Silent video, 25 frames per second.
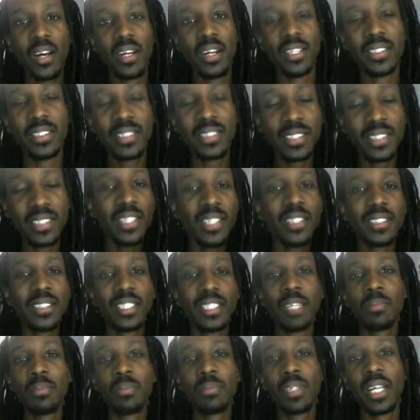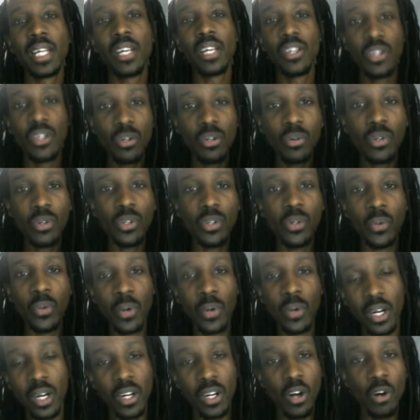A sin is something that you do.
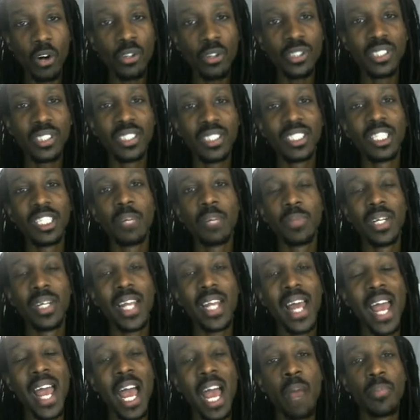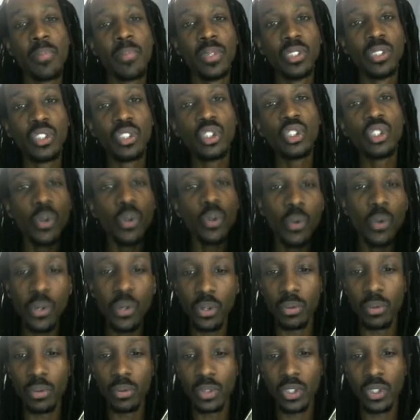A curse is something that happens to you.